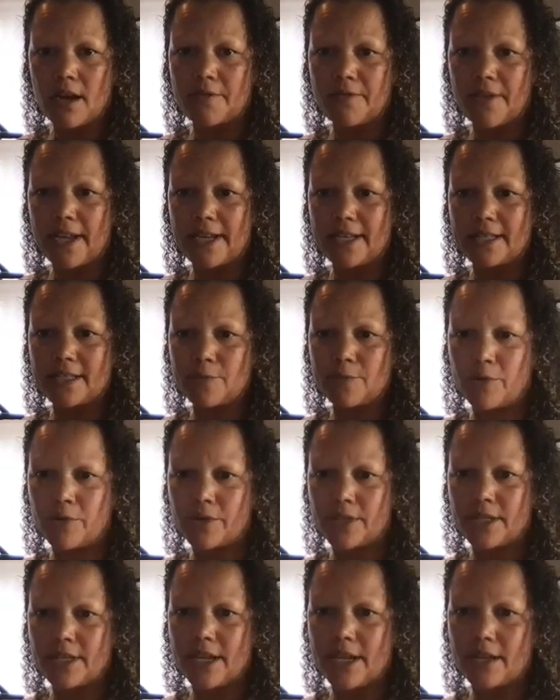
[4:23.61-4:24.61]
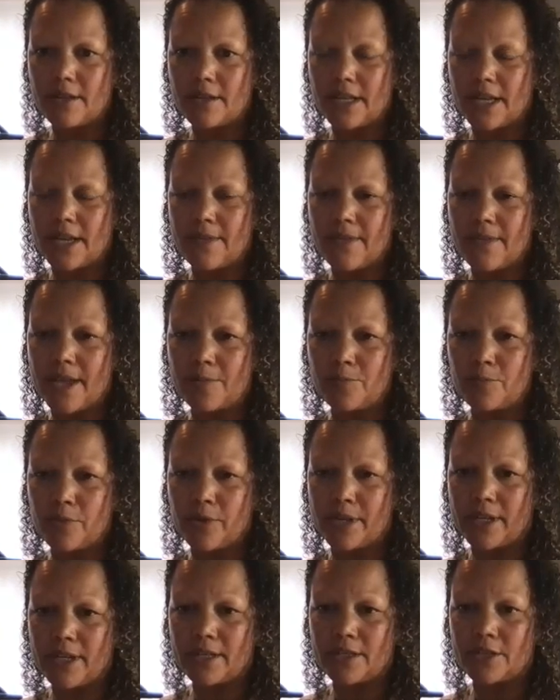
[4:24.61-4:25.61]
finance and personnel, and then
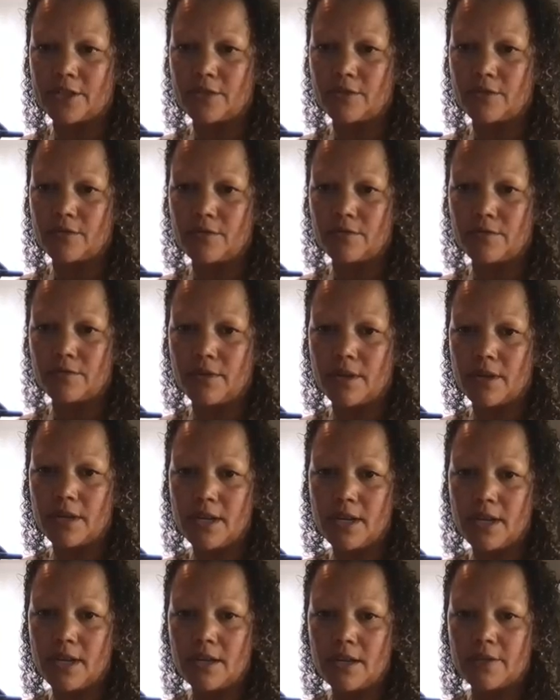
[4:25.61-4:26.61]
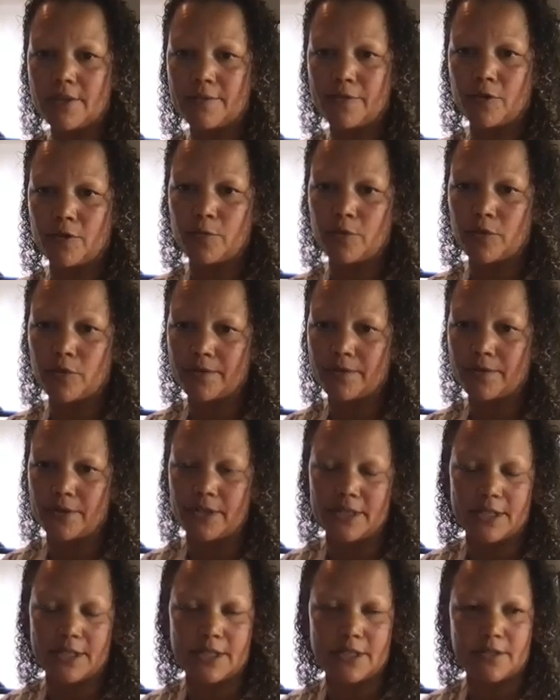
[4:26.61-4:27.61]
bring it to the full board for
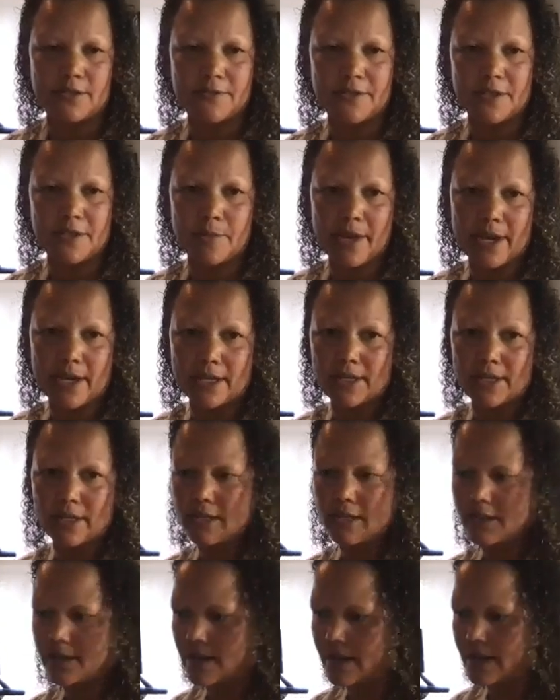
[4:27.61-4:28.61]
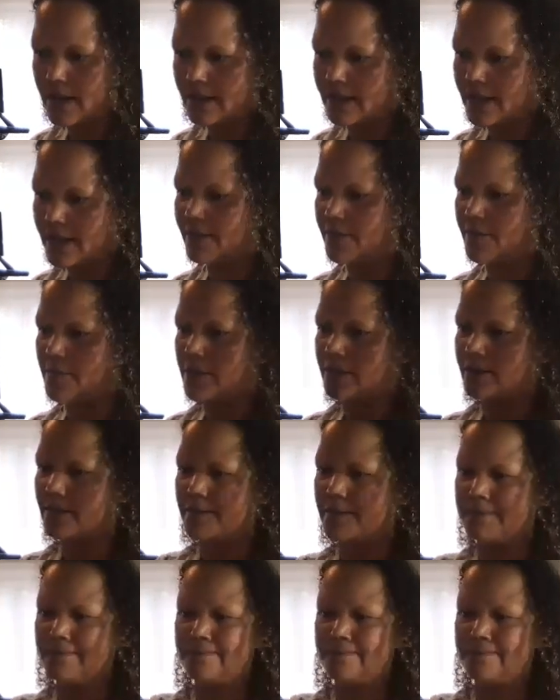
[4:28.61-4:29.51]
additional feedback at the end of the month.